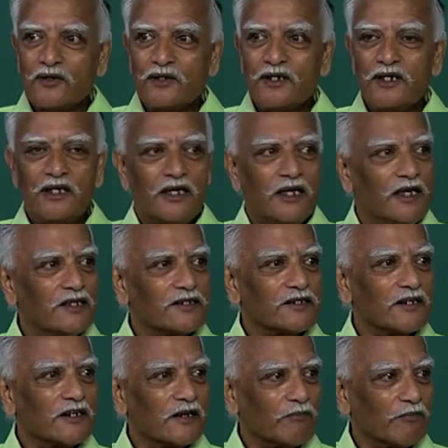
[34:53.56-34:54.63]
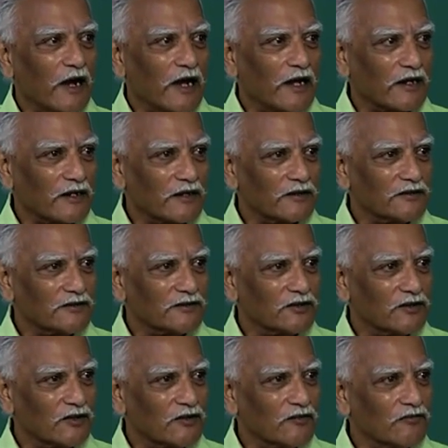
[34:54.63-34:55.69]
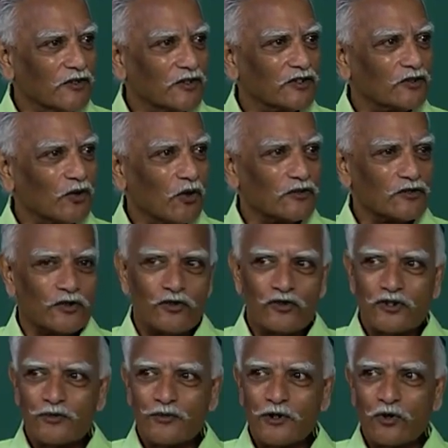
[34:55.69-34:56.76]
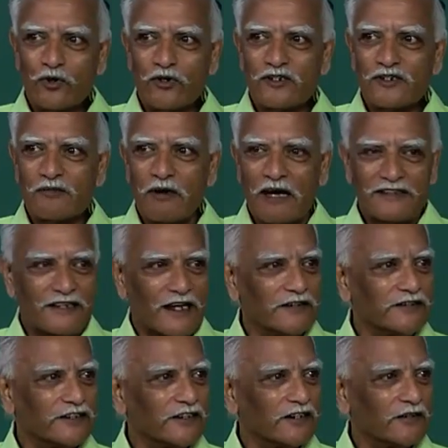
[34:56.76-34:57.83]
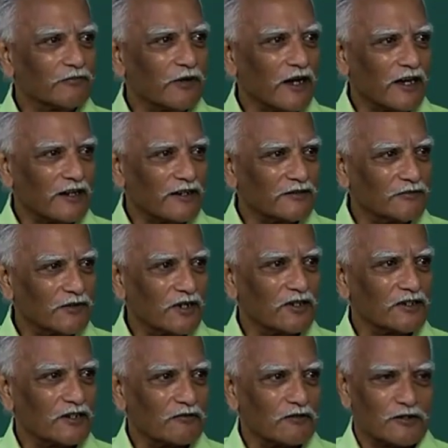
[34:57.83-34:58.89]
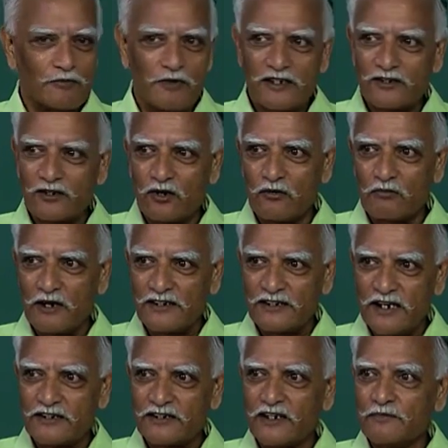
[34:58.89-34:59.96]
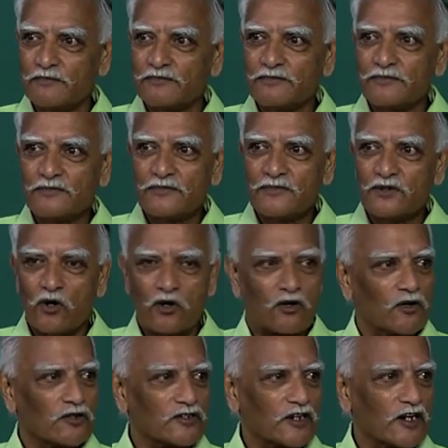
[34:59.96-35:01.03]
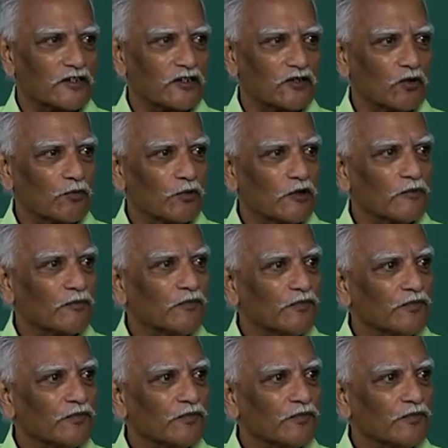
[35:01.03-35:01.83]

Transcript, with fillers: the Eastern Empire which also used to be known as the Byzantine Empire, because it was based on Byzantium or Constantinople,